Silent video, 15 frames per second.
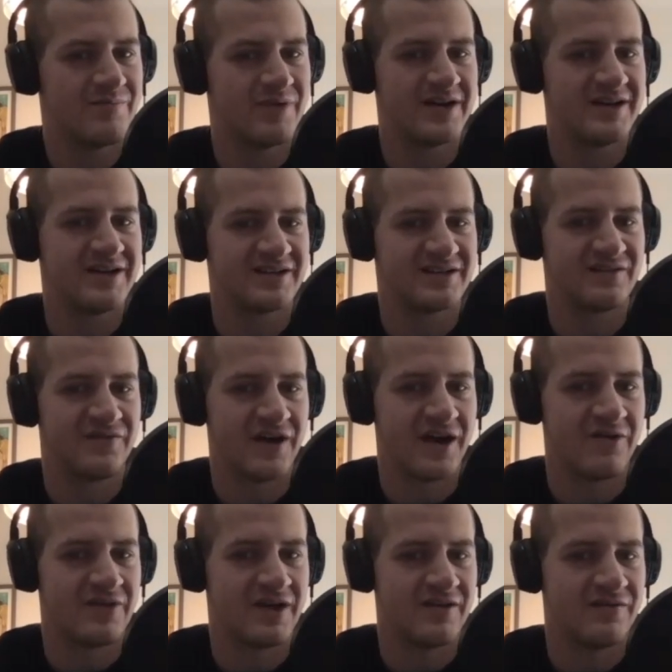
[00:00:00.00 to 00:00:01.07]
but he doesn't
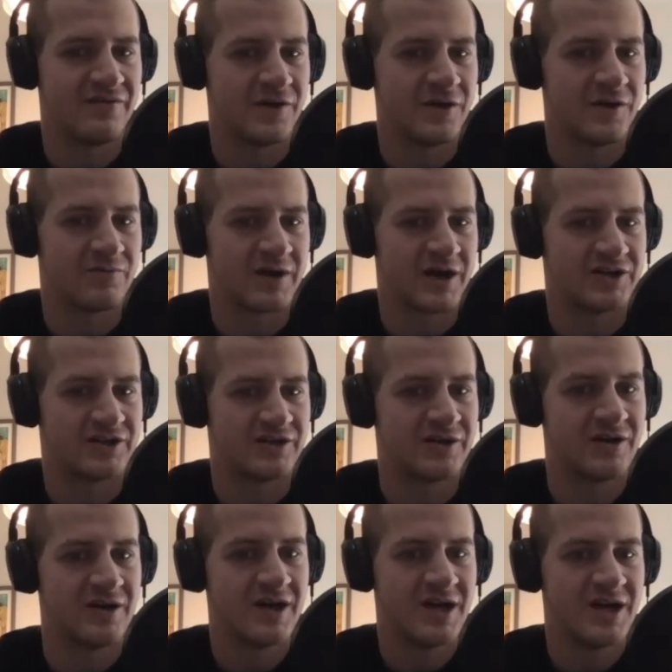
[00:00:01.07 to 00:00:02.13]
fight with any forward
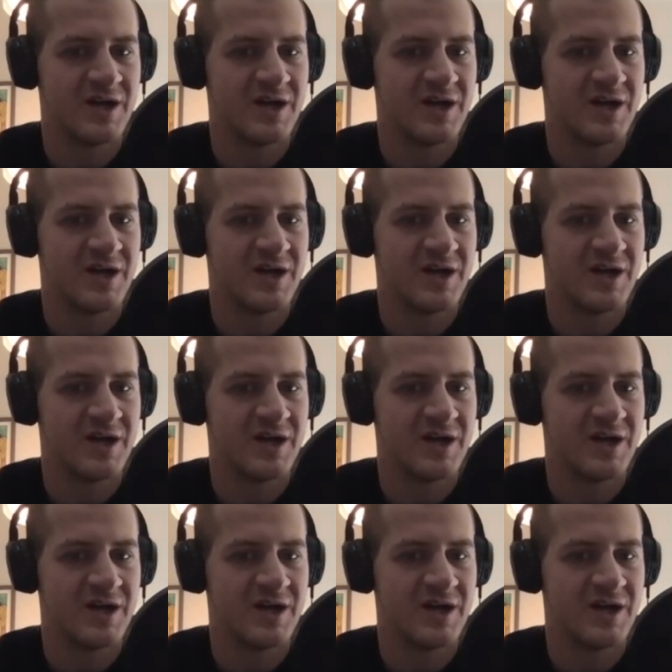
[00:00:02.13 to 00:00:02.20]
pressure.